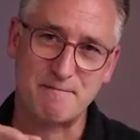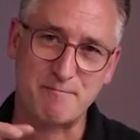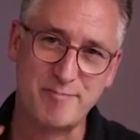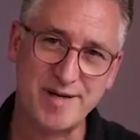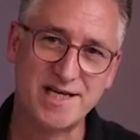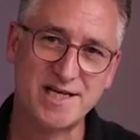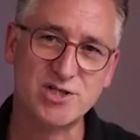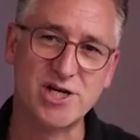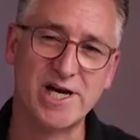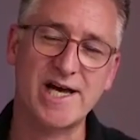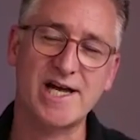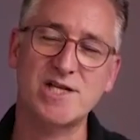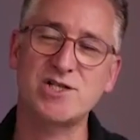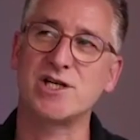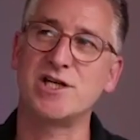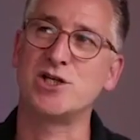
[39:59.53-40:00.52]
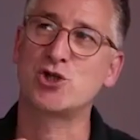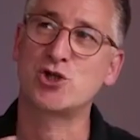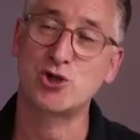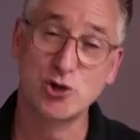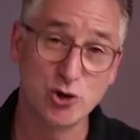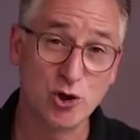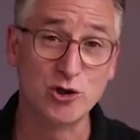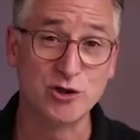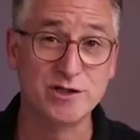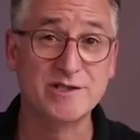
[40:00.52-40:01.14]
big change in short